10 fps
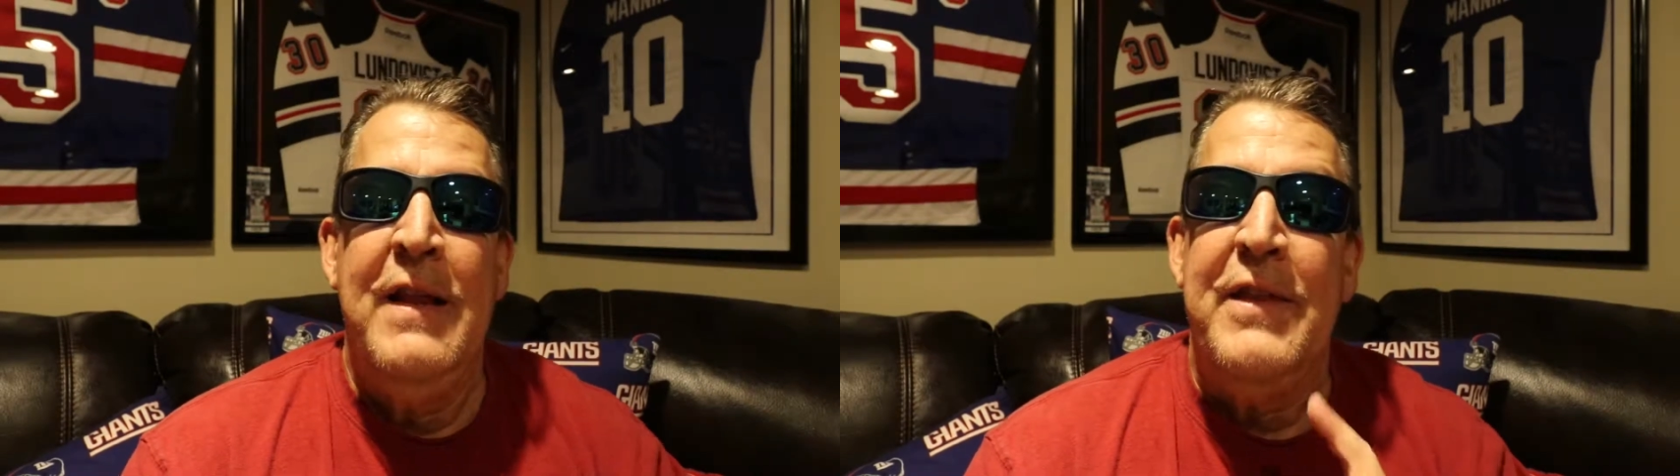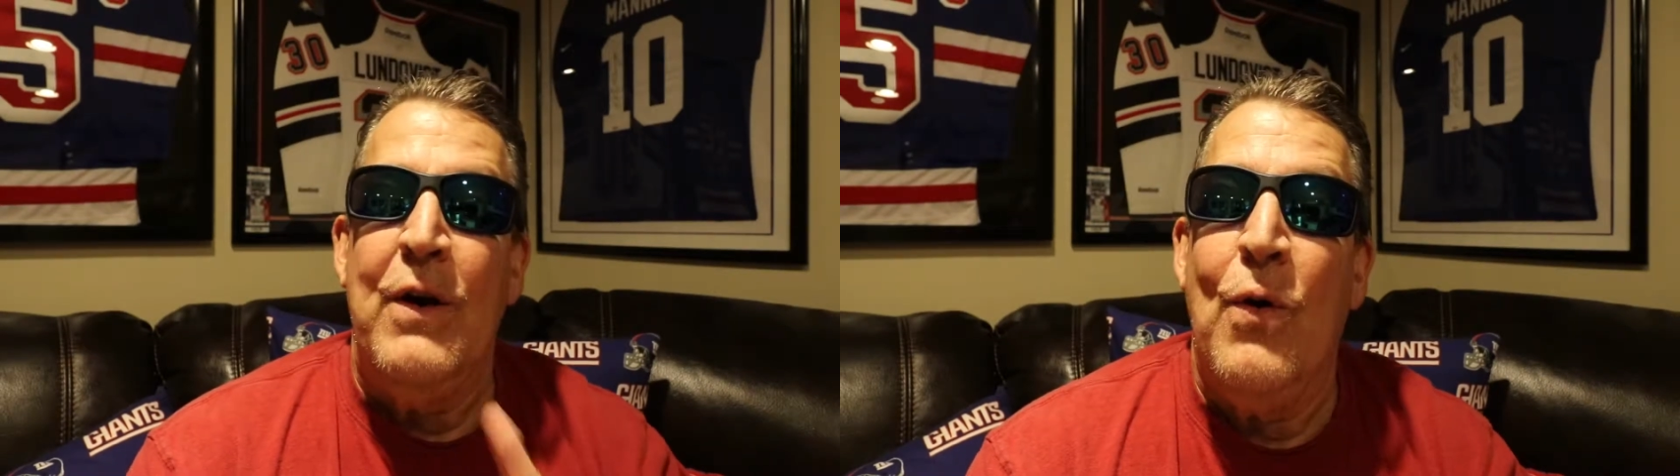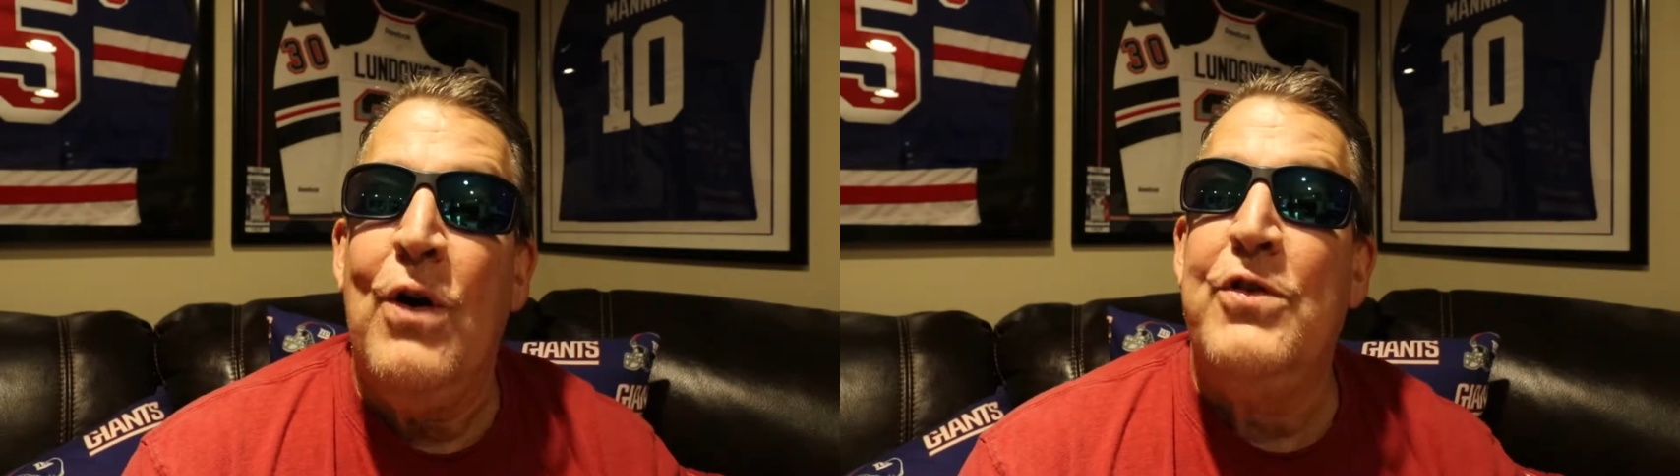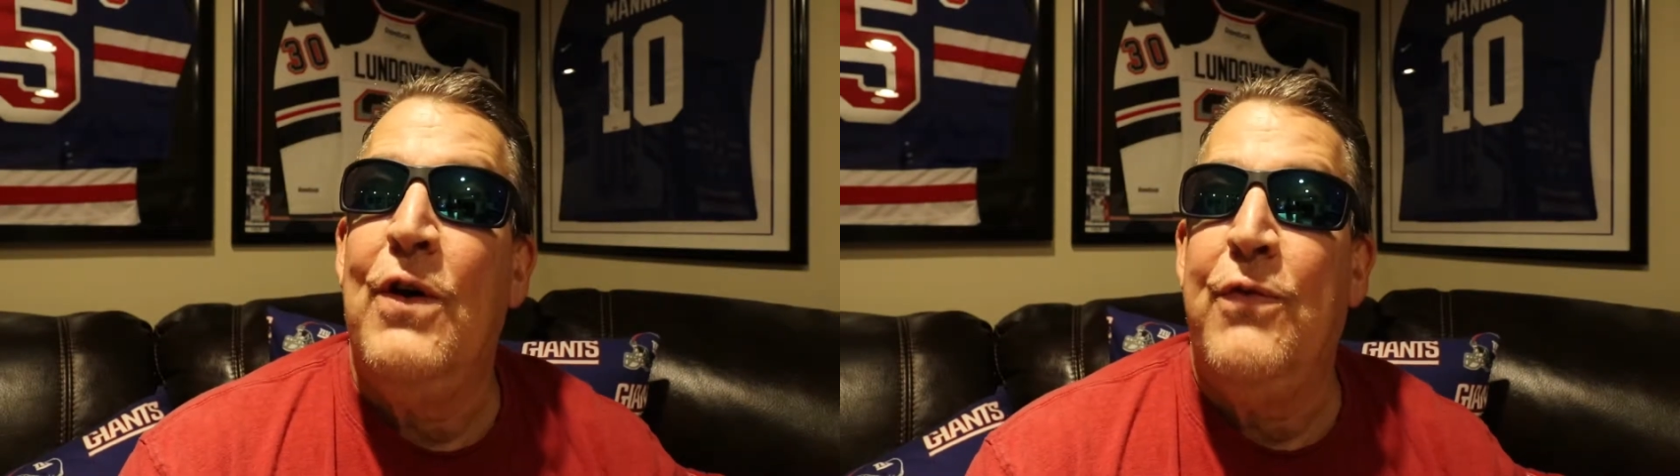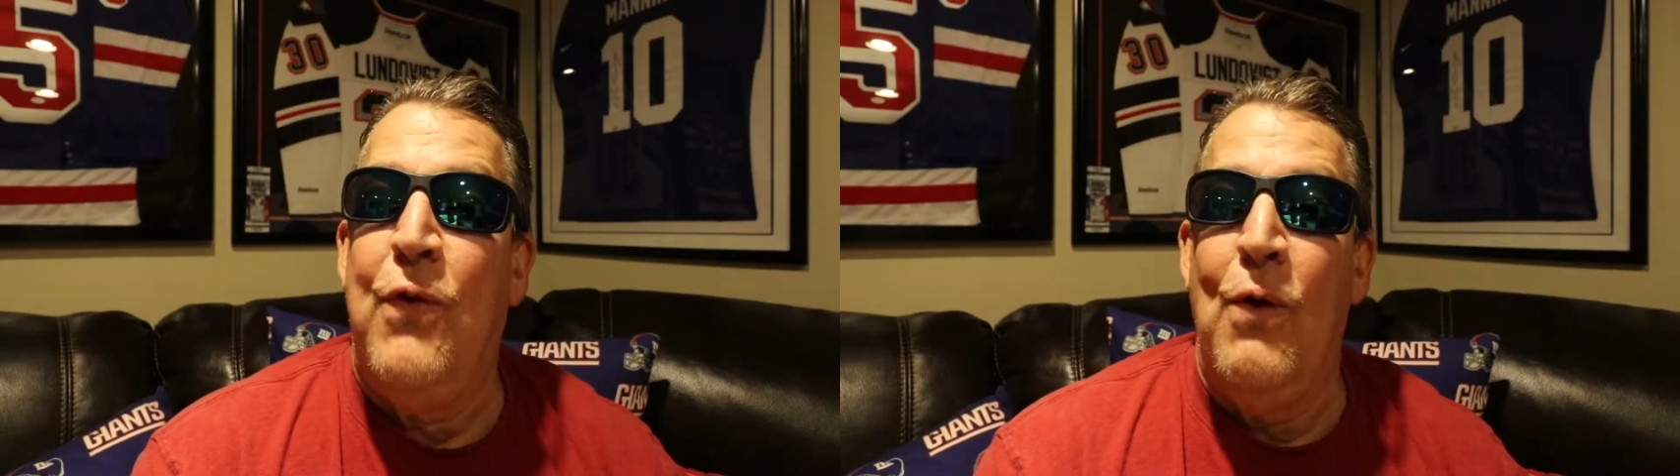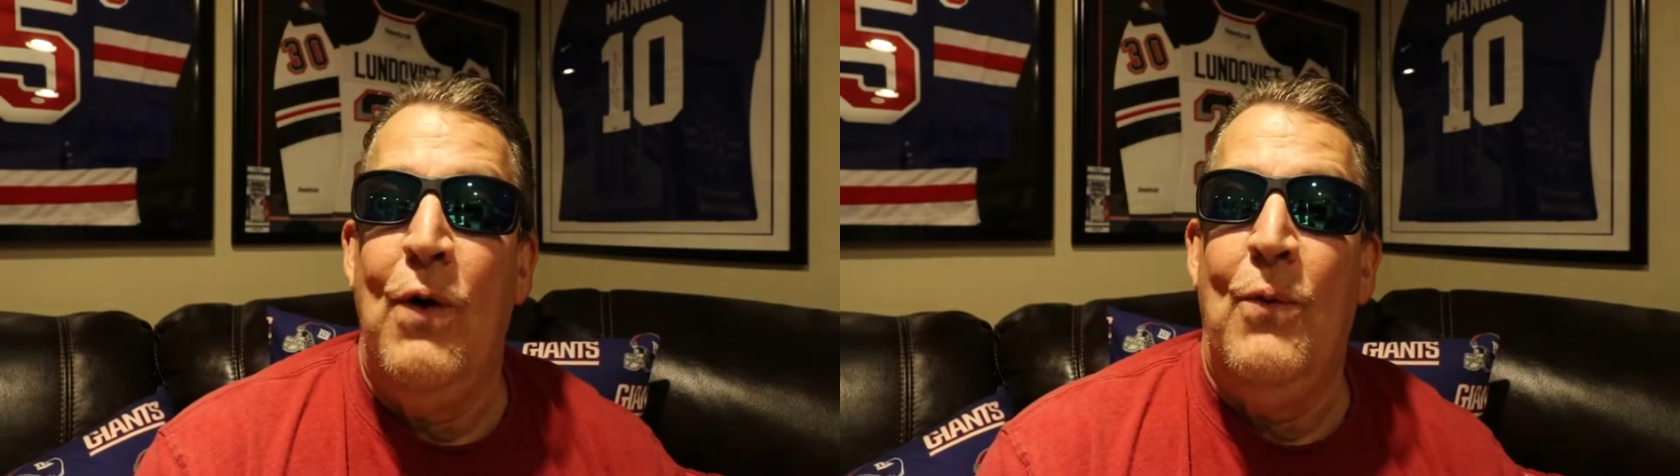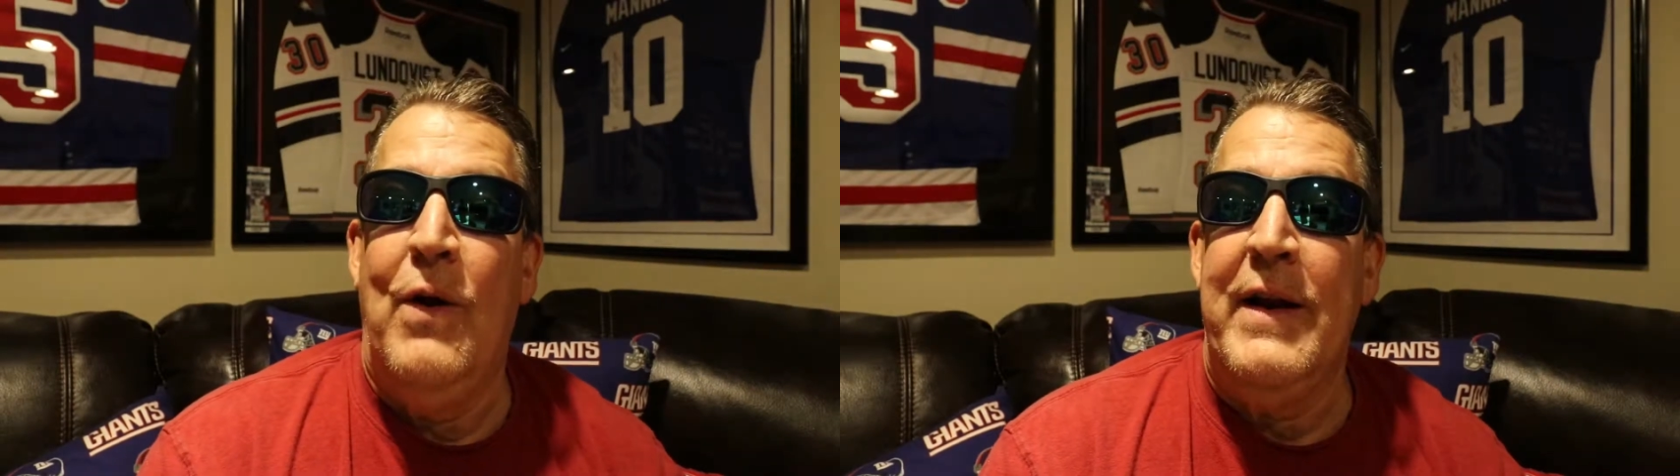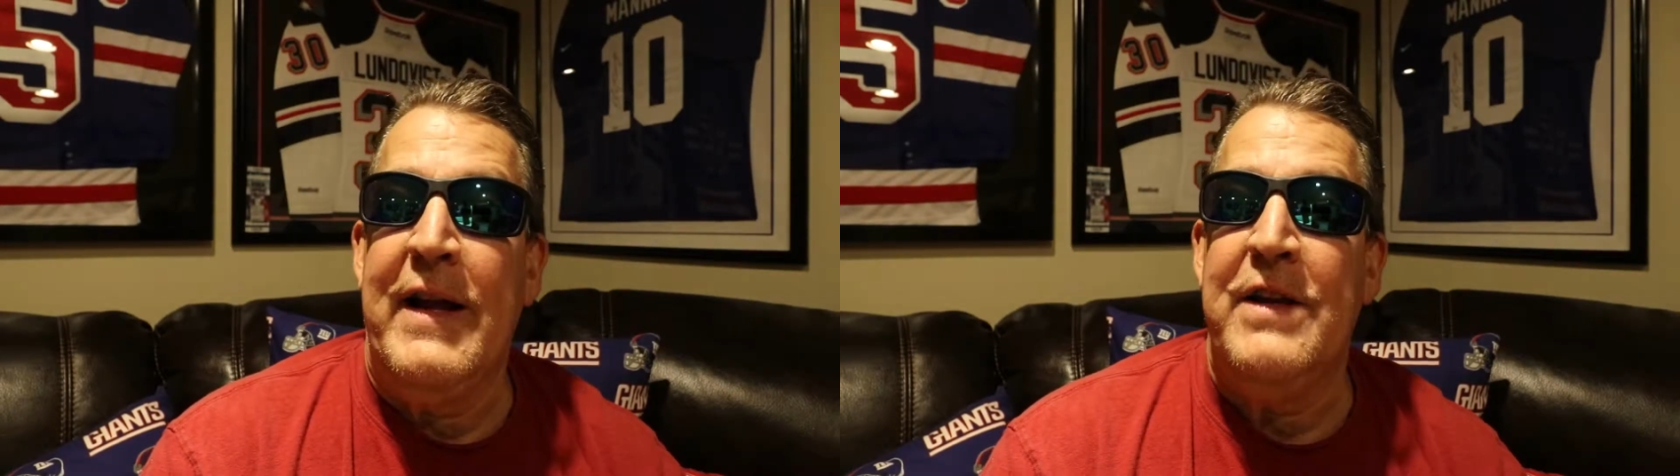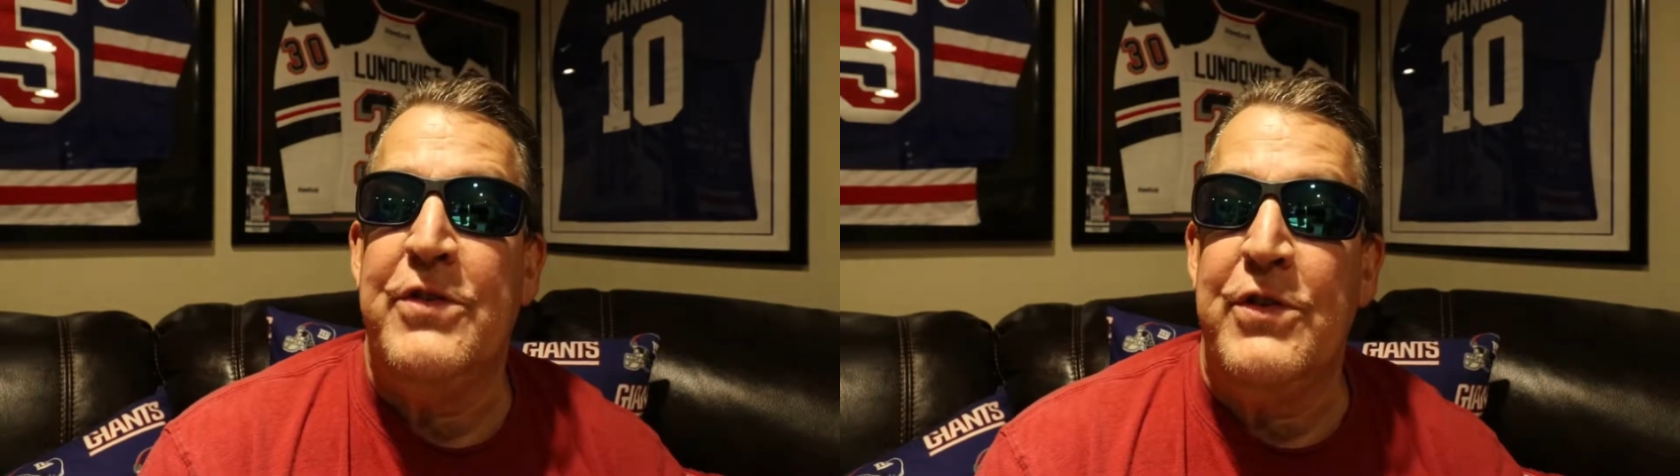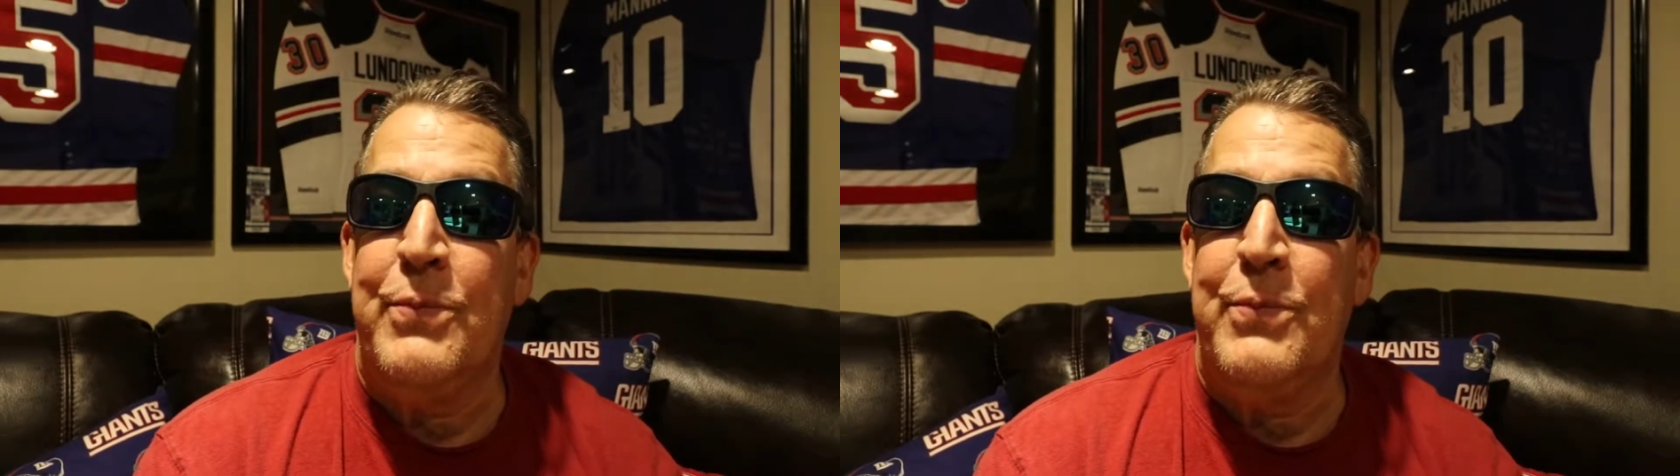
They're also 4-1 against the